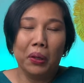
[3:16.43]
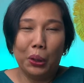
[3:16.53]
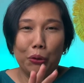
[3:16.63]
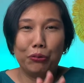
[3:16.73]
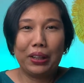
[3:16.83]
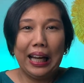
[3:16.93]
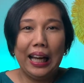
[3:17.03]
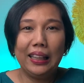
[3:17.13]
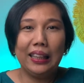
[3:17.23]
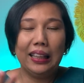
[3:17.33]
of
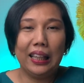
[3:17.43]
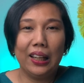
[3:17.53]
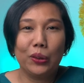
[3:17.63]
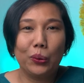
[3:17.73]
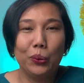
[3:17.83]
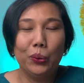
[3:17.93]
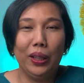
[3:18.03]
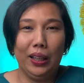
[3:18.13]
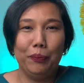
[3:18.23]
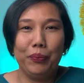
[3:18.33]
kanin at
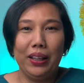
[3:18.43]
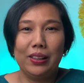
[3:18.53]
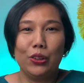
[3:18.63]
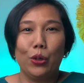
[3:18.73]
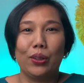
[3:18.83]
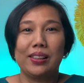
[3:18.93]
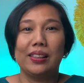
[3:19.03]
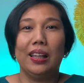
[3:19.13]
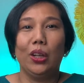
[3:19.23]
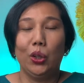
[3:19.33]
ulam is your
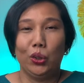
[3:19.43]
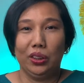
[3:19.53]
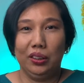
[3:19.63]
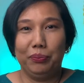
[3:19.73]
silog,